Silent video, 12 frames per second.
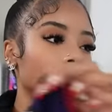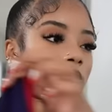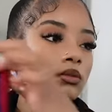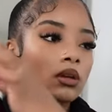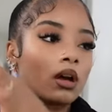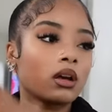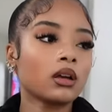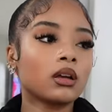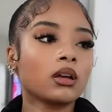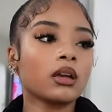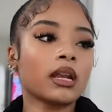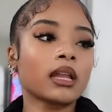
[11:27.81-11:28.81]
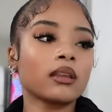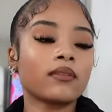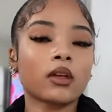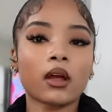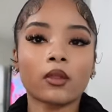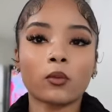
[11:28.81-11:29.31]
cute y'all and i love
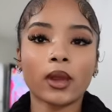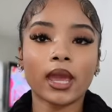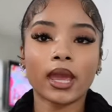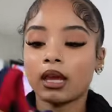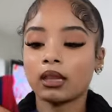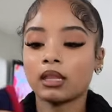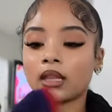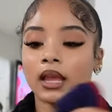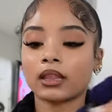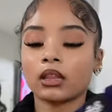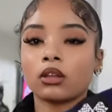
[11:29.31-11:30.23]
the colorway and then like the